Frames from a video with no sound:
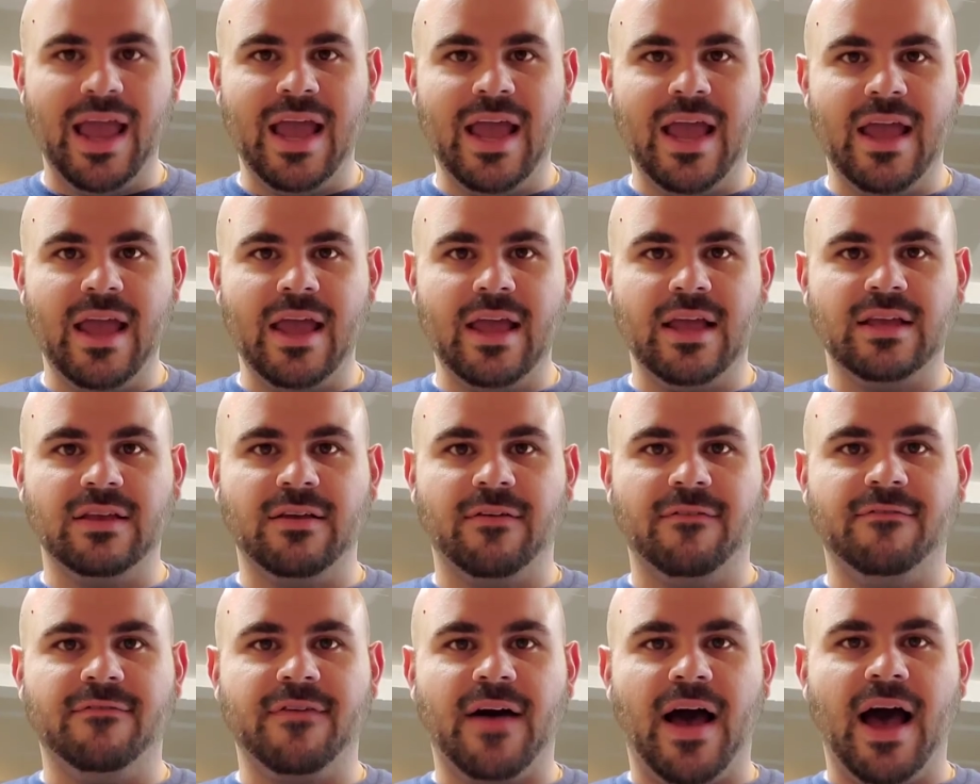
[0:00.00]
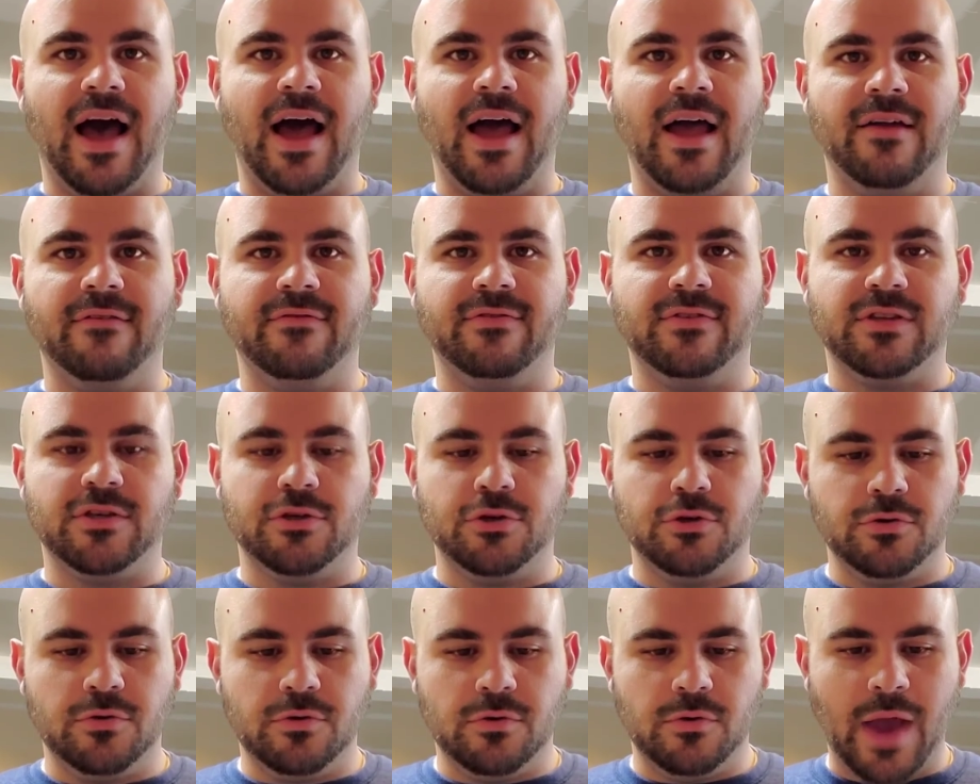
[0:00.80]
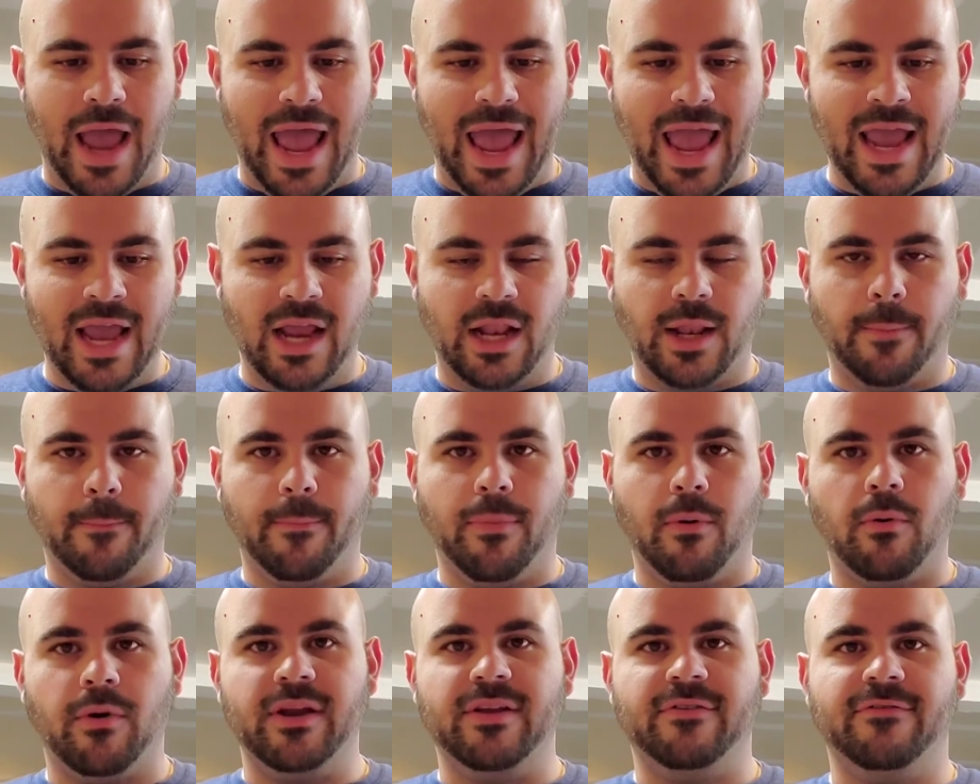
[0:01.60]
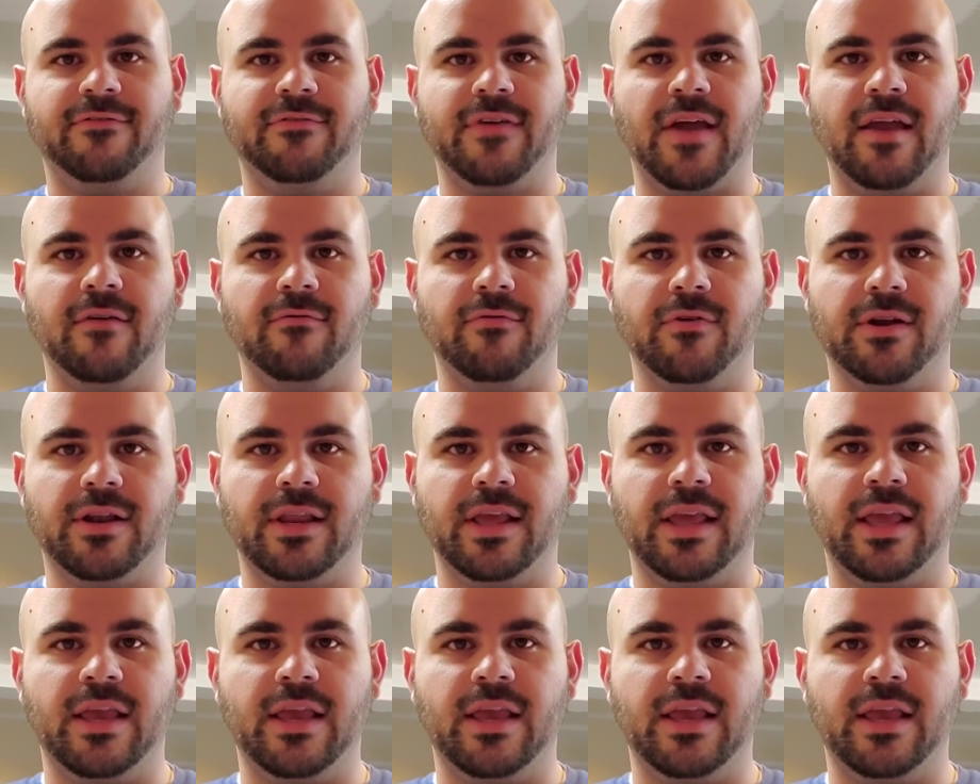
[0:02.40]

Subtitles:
a 5 to 8 point favorite,